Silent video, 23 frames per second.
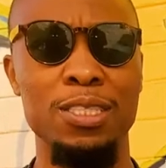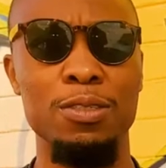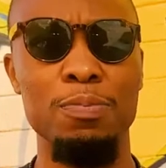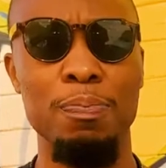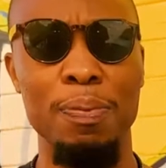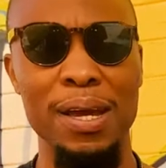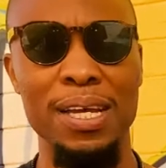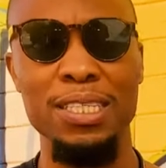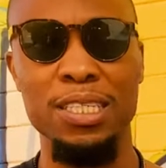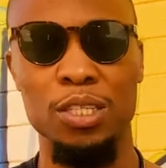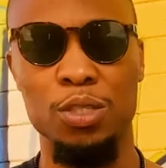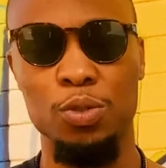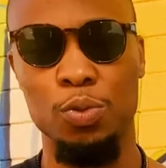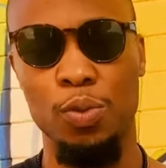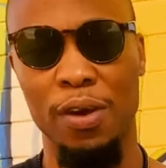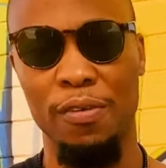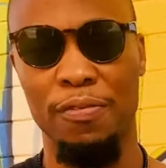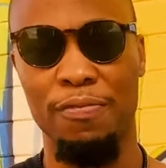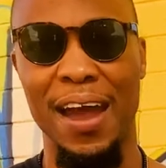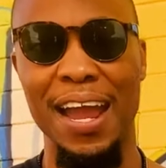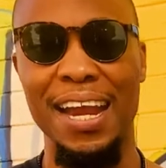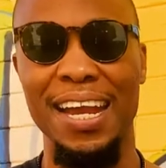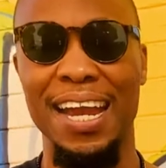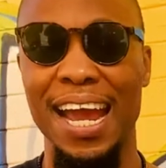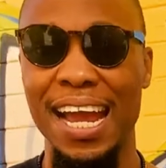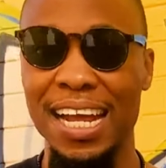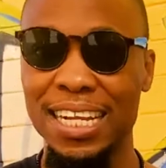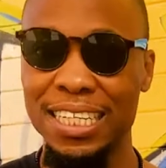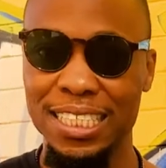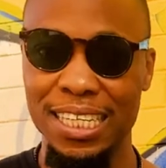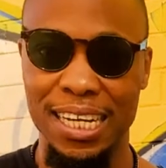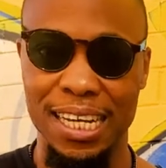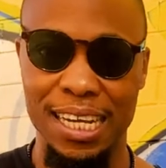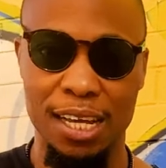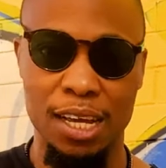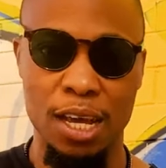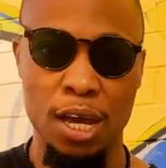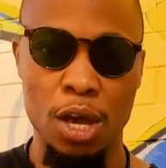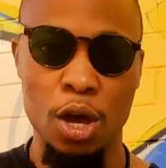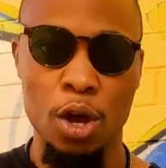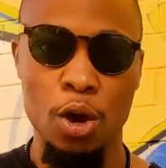spaces where financially